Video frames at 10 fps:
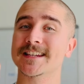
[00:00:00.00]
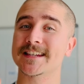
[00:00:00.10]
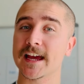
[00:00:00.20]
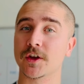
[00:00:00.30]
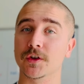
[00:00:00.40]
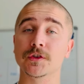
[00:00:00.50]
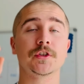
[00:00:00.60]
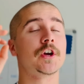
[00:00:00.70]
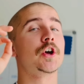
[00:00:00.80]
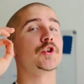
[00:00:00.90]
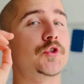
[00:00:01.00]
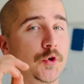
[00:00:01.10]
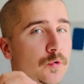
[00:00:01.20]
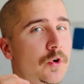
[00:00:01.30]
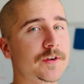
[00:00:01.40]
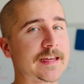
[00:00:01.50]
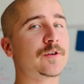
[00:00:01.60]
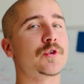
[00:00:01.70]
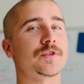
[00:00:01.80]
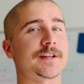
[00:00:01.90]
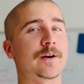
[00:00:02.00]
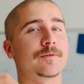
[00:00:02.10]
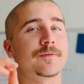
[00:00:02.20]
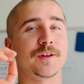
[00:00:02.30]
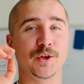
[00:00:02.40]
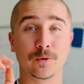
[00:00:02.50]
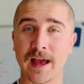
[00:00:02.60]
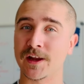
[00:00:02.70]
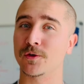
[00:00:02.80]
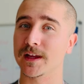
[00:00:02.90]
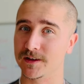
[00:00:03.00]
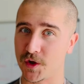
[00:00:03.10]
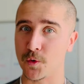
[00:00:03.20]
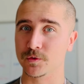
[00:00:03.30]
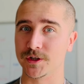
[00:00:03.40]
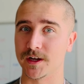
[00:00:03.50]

Second, do not tell yourself you cannot indulge